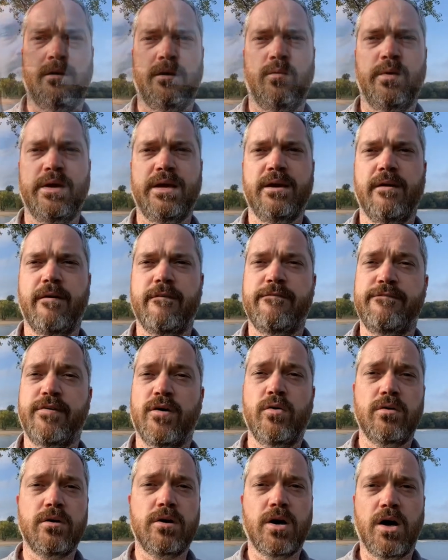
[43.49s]
We get
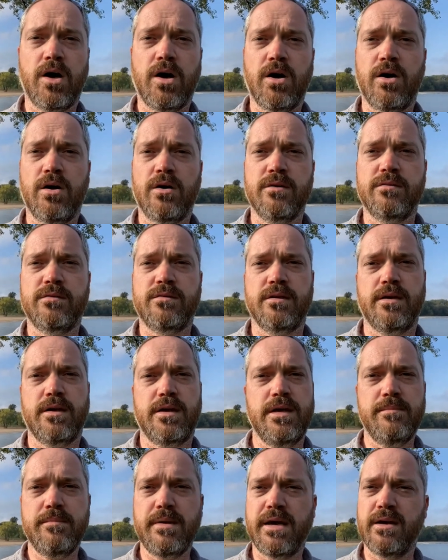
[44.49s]
phone calls,
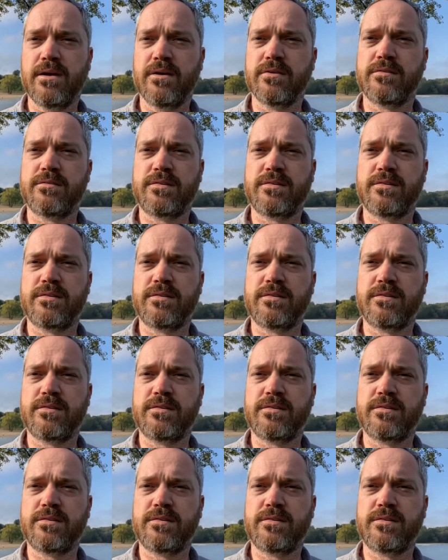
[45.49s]
emails,